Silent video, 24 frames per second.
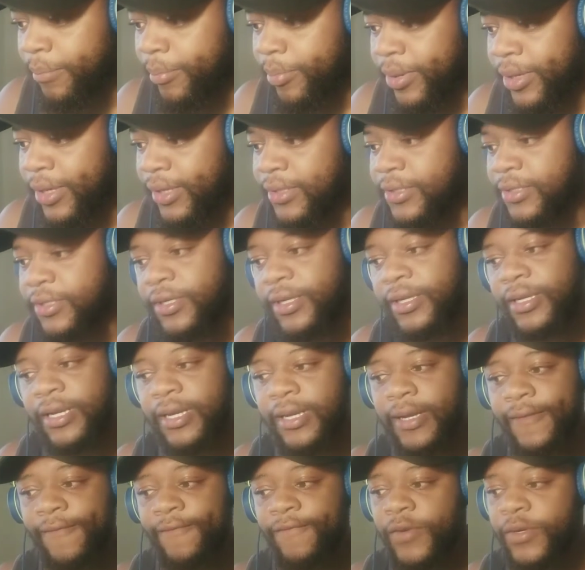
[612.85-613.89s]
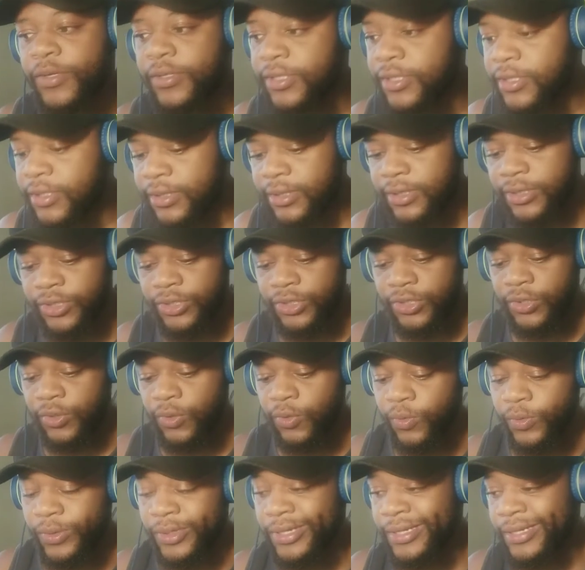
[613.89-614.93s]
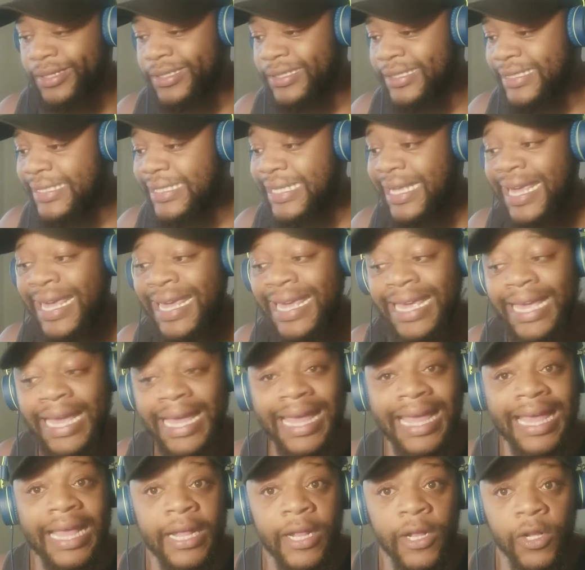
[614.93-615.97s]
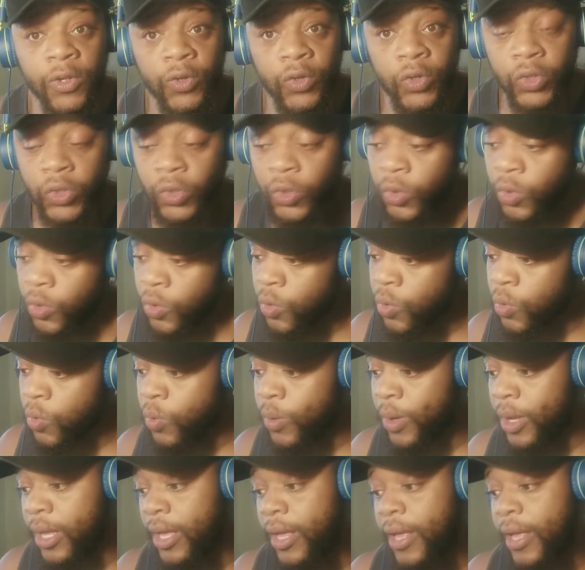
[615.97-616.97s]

Peter Yan versus Jose Aldo